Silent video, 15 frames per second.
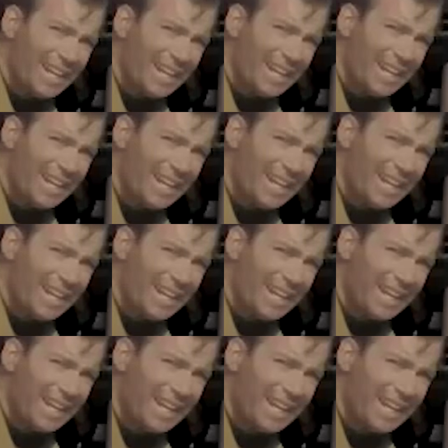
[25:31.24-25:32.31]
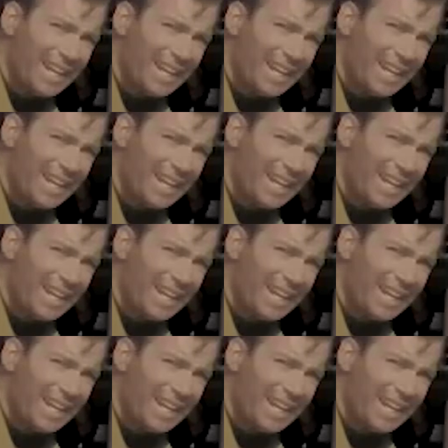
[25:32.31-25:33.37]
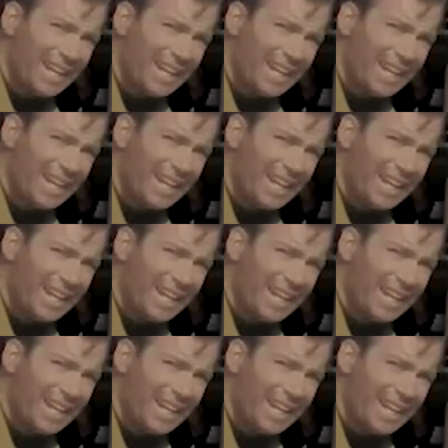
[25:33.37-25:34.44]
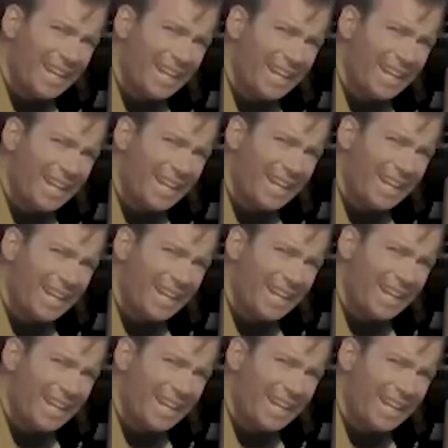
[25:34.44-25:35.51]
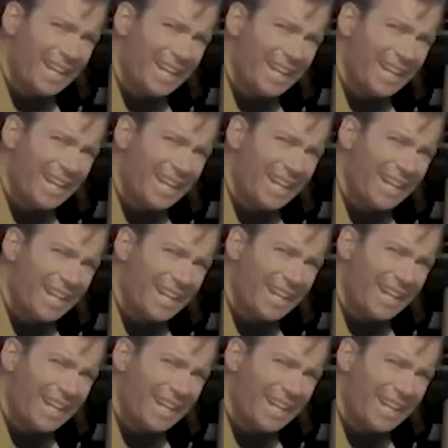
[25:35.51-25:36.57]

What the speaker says: The person shown says nothing.